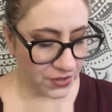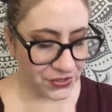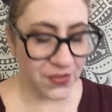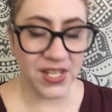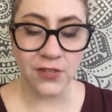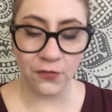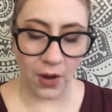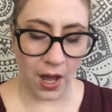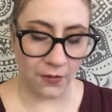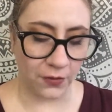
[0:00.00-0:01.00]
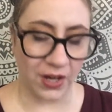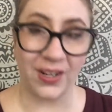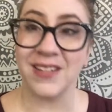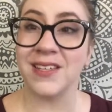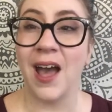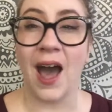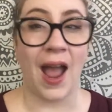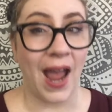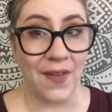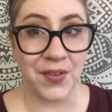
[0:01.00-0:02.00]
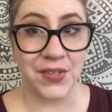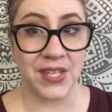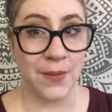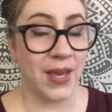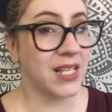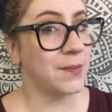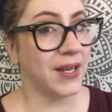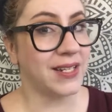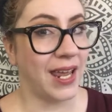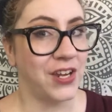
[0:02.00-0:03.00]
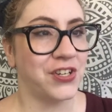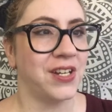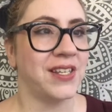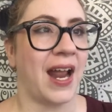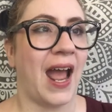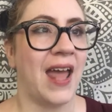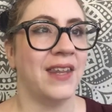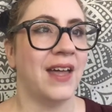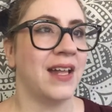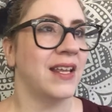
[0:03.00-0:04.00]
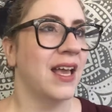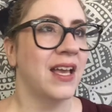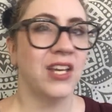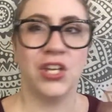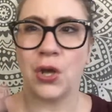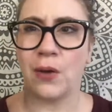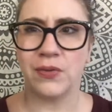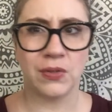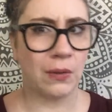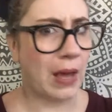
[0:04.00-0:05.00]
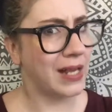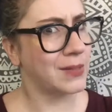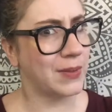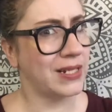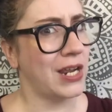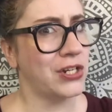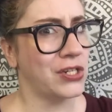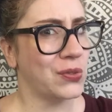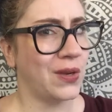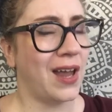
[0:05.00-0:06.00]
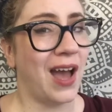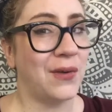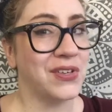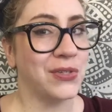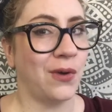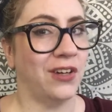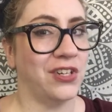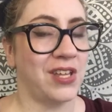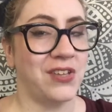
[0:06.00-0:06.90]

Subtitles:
So this fragrance, I had those same expectations. I had that, you know, expectations run high with Zoologist.